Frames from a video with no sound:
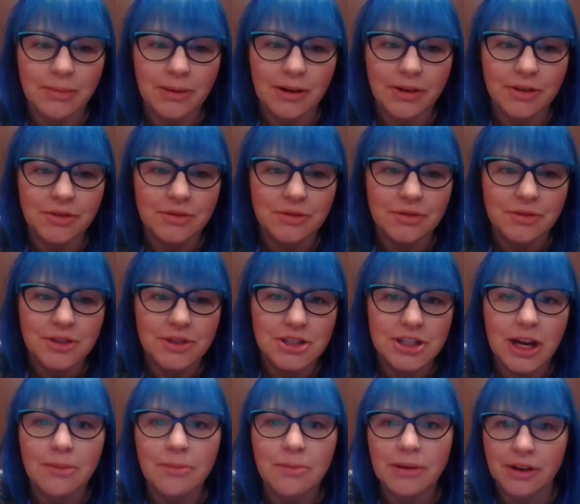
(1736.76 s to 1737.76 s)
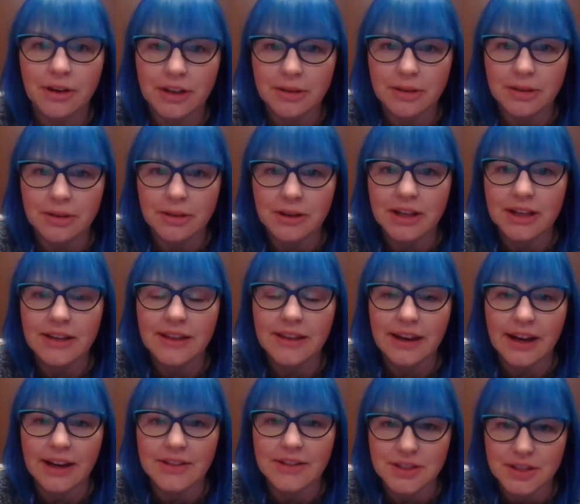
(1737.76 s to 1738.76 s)
about SHEP in our community
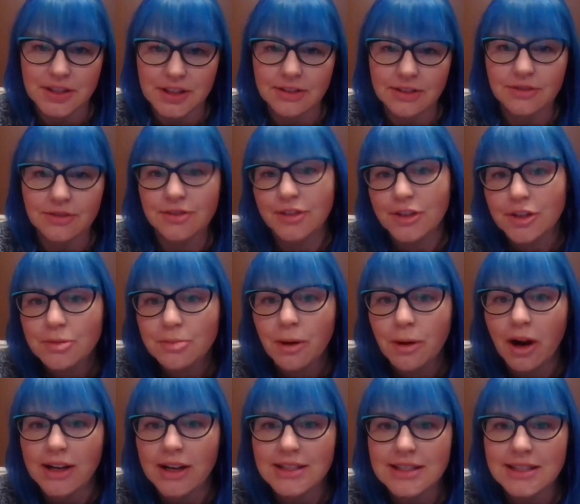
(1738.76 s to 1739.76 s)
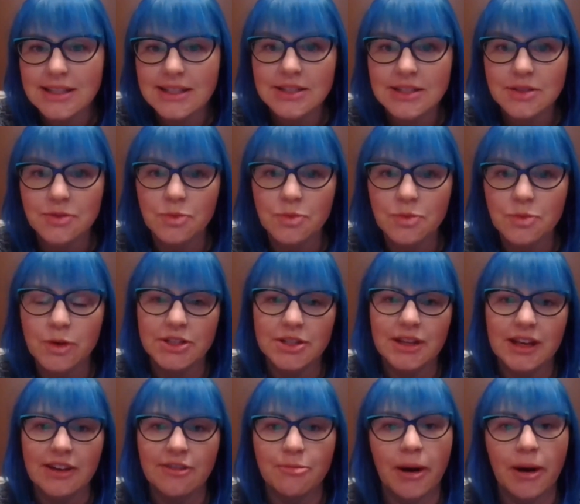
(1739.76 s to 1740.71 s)
that has the good food boxes, which